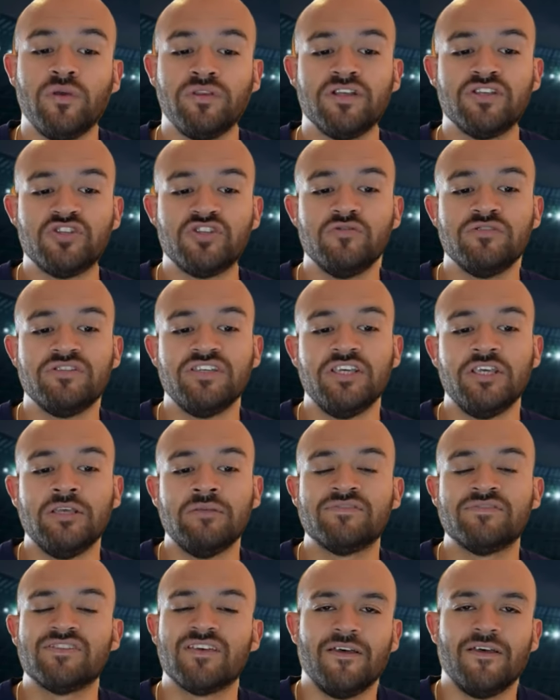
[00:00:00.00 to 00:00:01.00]
the two
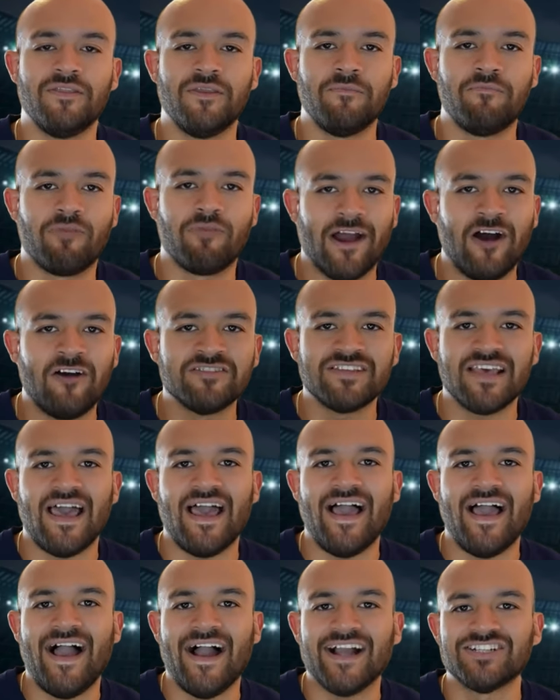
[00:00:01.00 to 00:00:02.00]
teams, the Browns
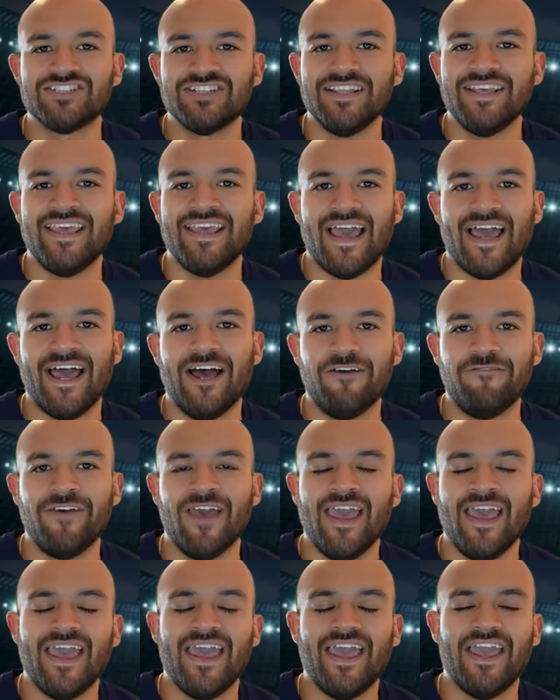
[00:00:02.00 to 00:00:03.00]
actually have
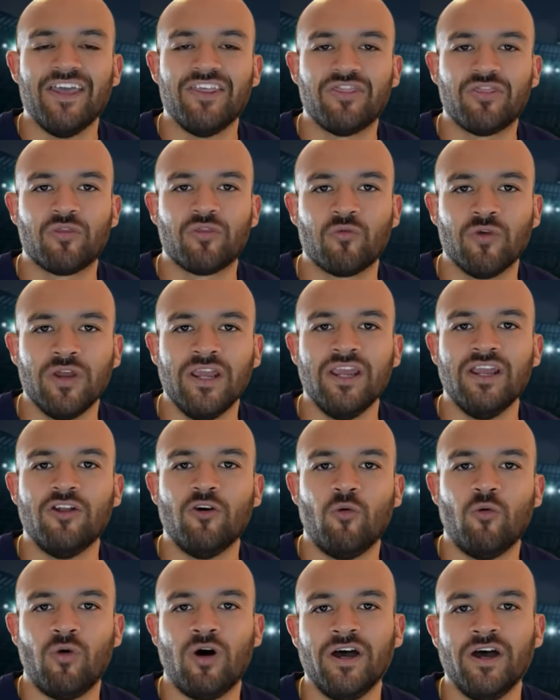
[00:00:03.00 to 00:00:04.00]
a
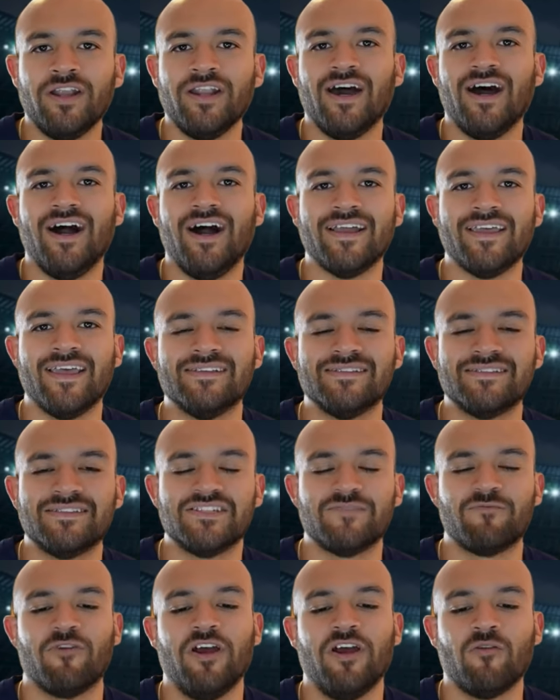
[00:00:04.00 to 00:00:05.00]
3-1 against the
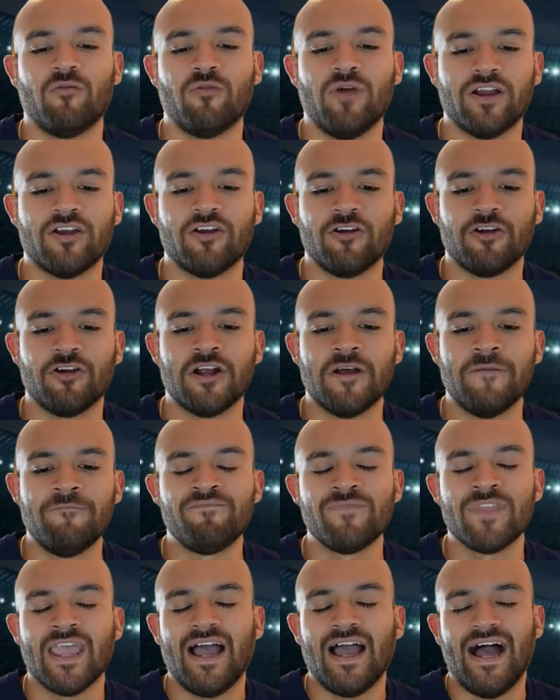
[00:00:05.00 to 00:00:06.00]
spread record.
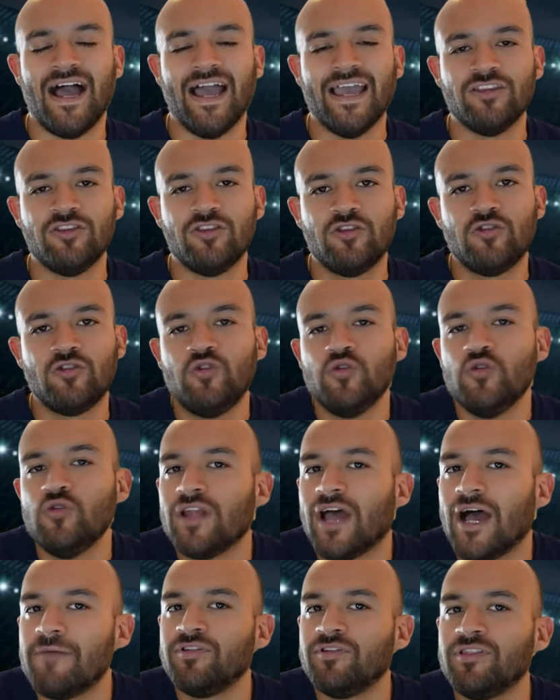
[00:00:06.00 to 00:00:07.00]
I do
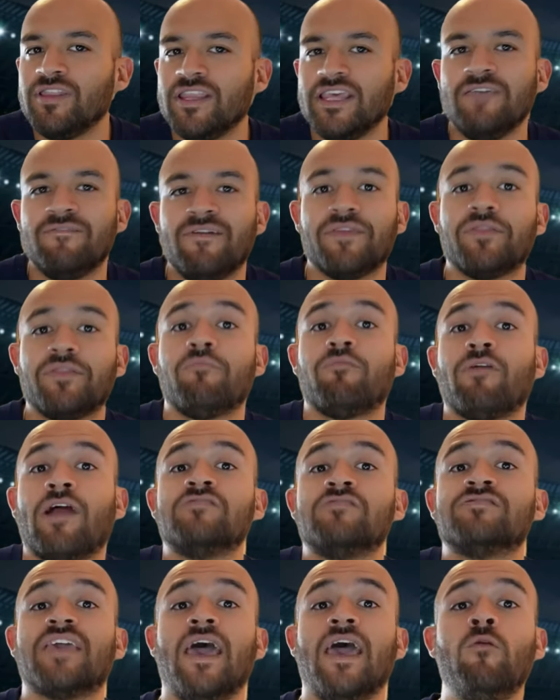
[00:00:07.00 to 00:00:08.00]
not believe that the
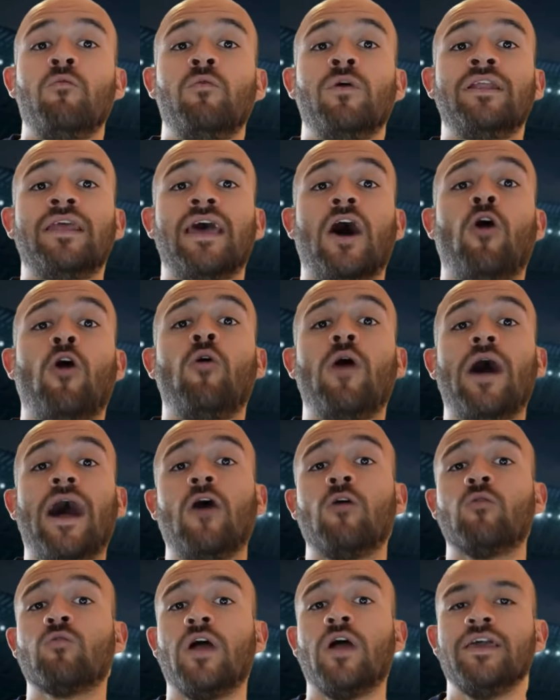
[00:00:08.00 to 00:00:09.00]
Browns can win
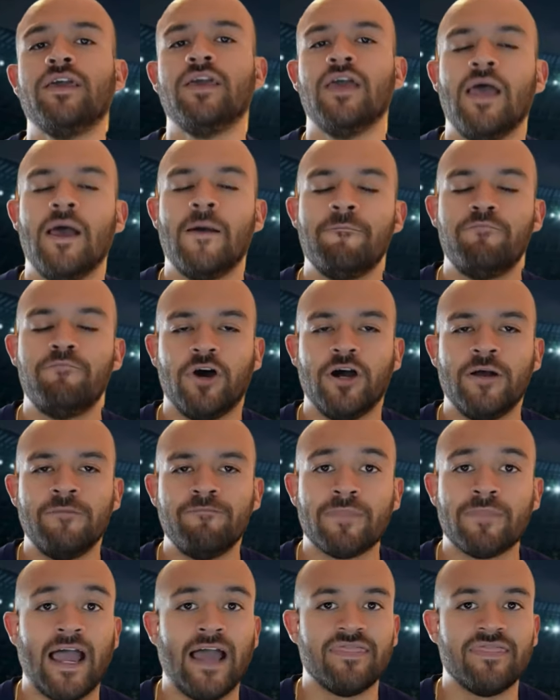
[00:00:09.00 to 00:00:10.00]
outright, but
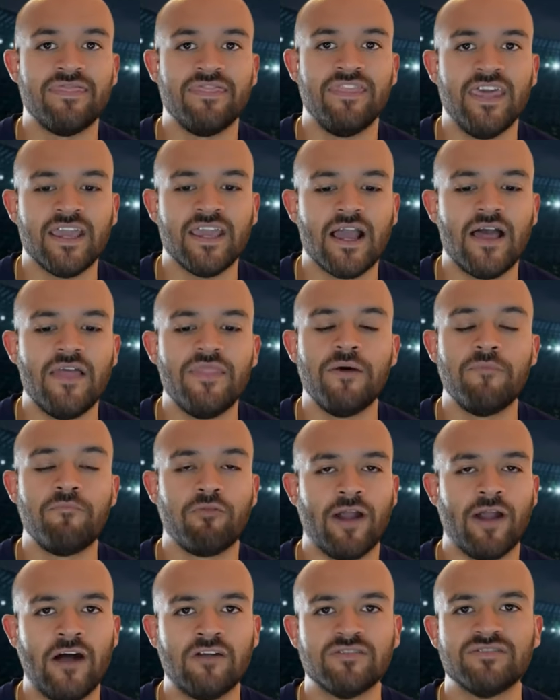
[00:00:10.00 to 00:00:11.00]
I think the
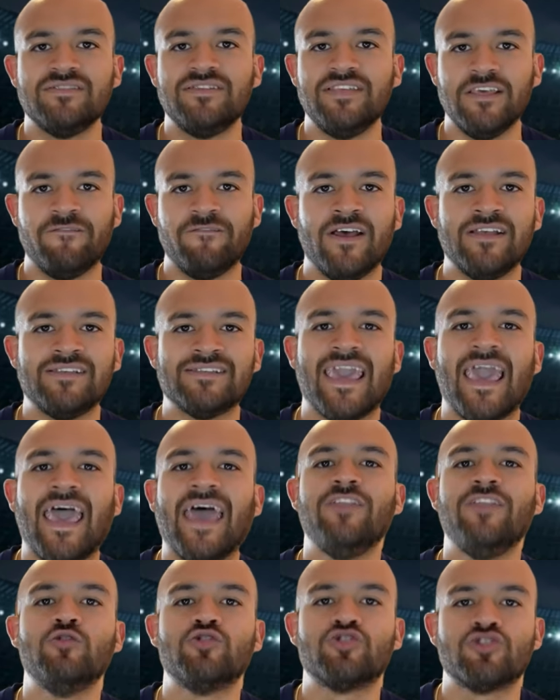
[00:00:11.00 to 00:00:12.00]
Browns' defense
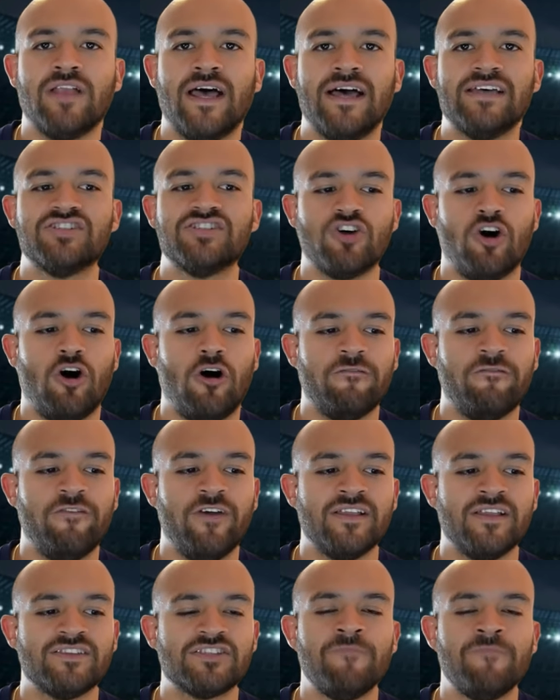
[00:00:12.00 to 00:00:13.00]
can neutralize his
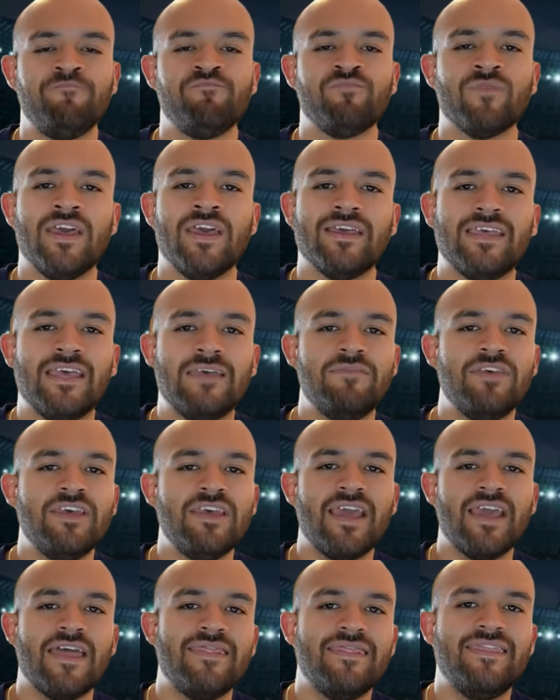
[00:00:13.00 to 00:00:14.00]
offense. Give
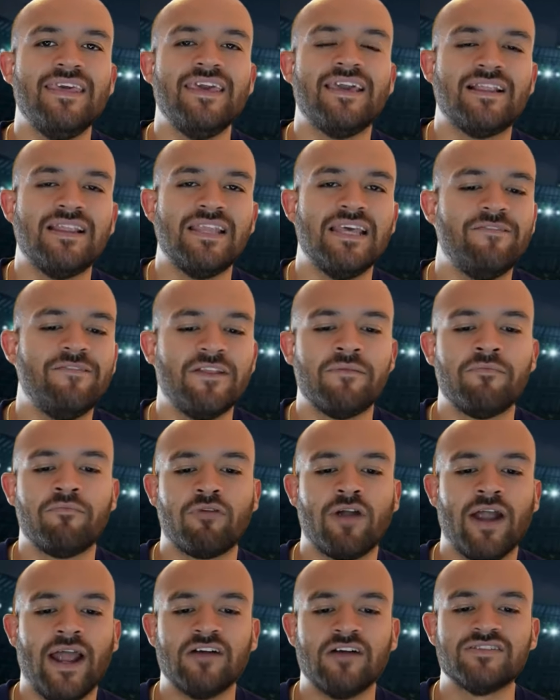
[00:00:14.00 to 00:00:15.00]
me the Cleveland
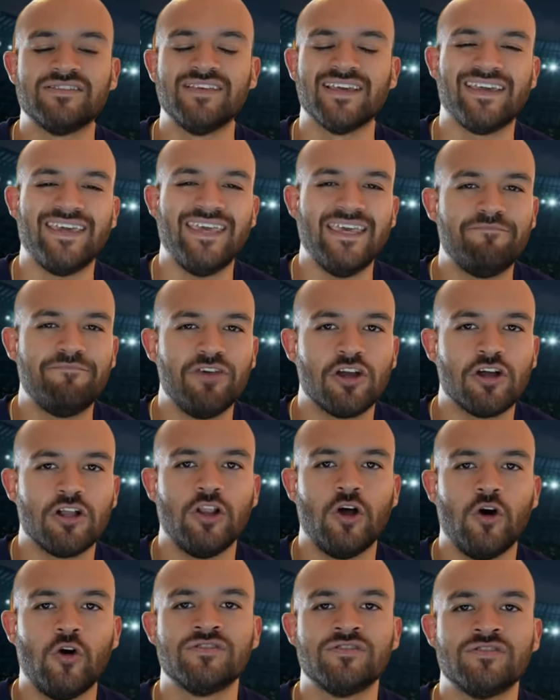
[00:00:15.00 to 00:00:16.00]
Browns to keep it
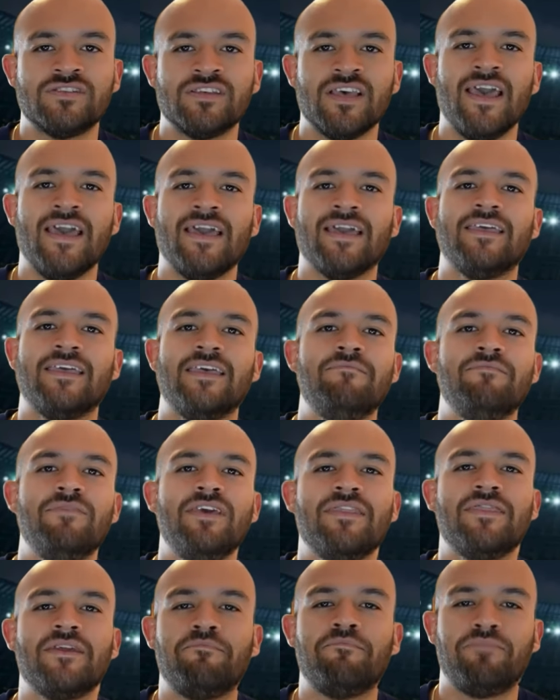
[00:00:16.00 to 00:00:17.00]
close. Give me
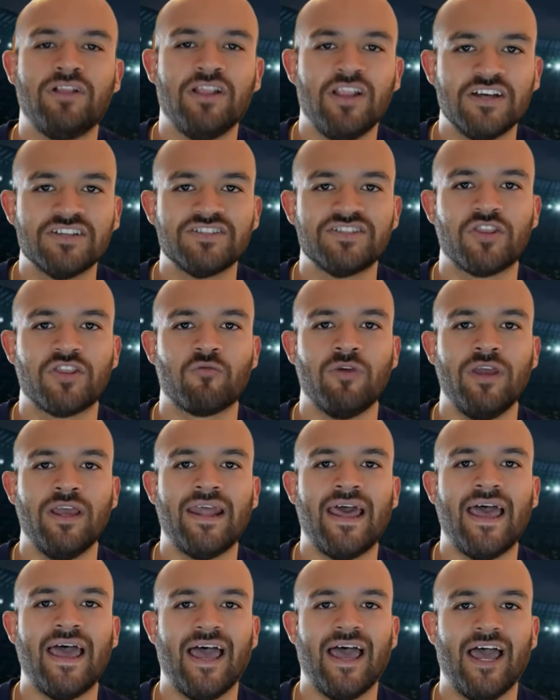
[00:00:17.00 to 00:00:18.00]
the
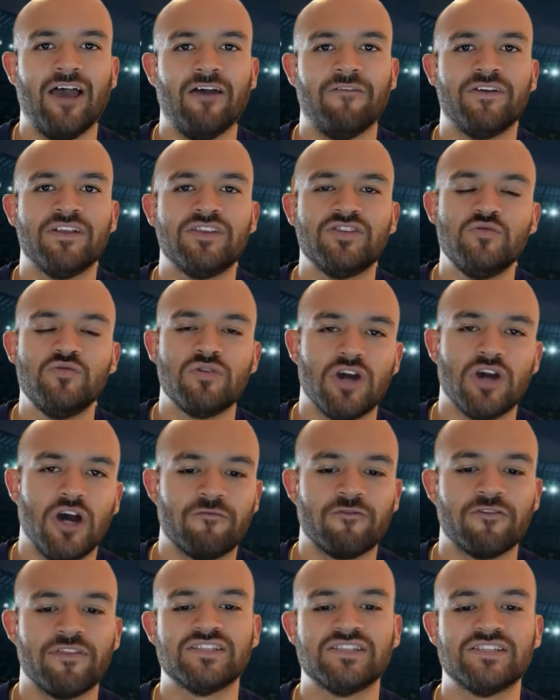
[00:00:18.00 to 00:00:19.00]
+3.5 to
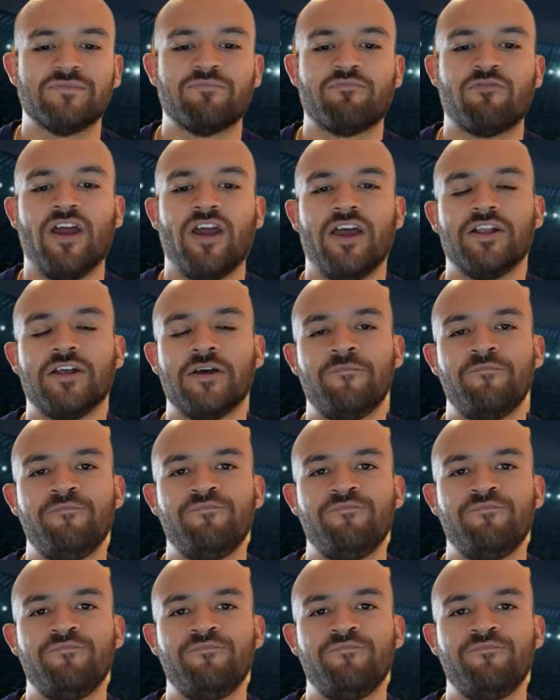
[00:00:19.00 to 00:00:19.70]
cover that spread.